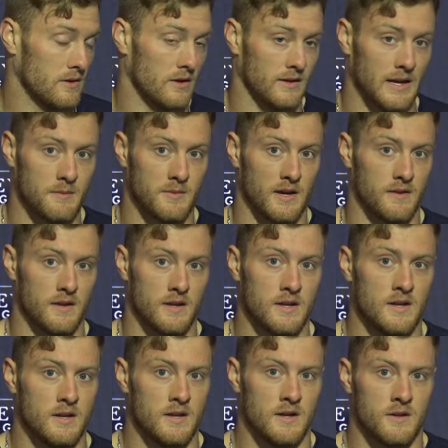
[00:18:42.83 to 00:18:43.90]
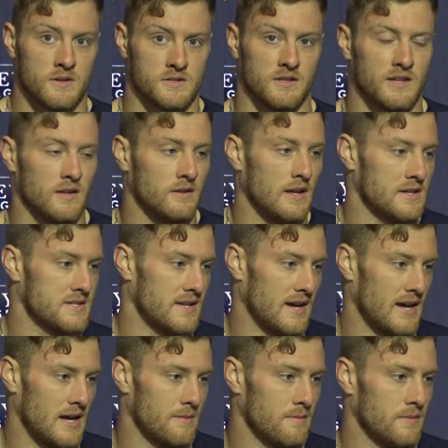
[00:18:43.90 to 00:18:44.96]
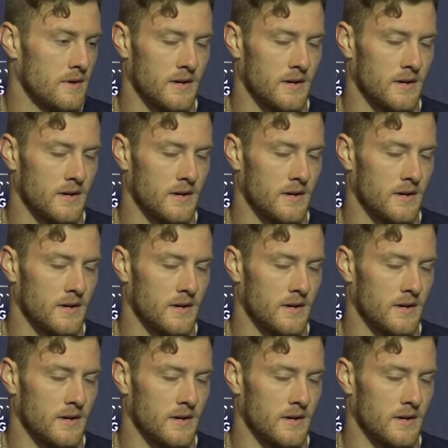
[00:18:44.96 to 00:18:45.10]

there on game day that there's a little less time.